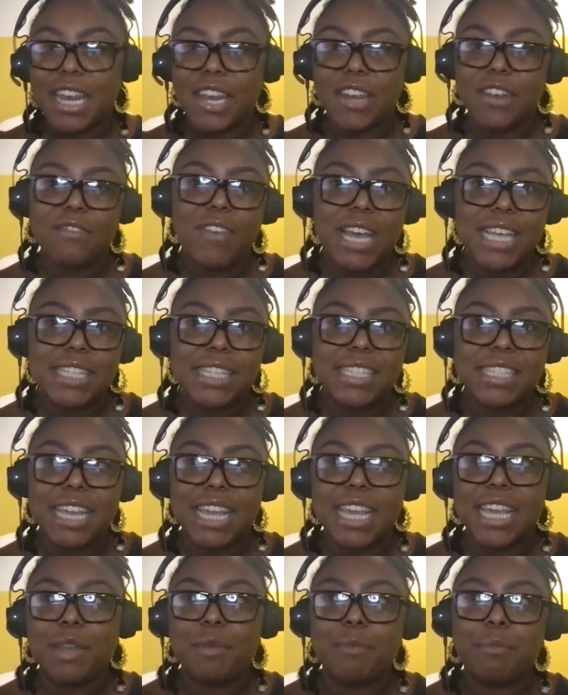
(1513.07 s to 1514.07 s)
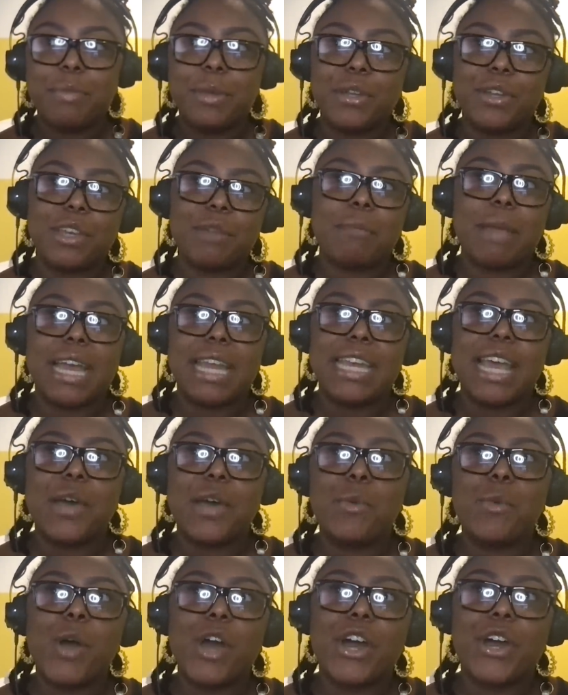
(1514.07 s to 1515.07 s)
and investing and building my
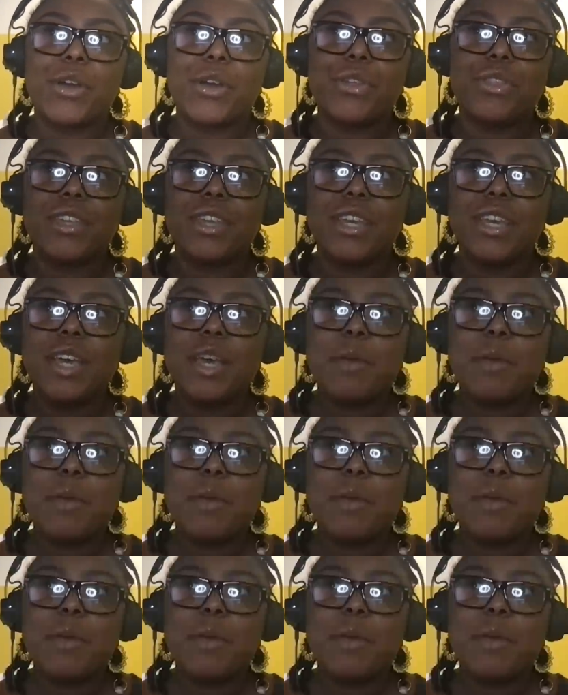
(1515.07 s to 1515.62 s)
net worth